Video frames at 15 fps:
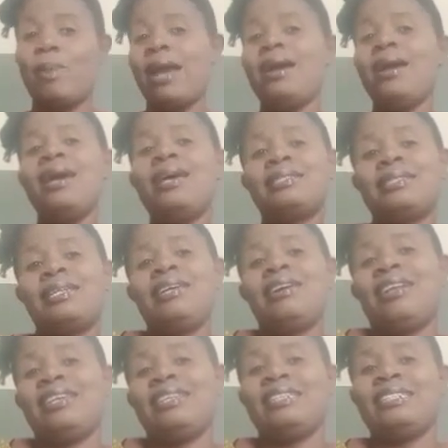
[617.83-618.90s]
by. See
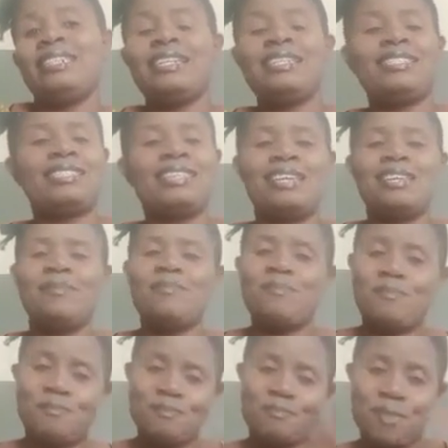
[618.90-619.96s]
ya, Lady Jenny. See you.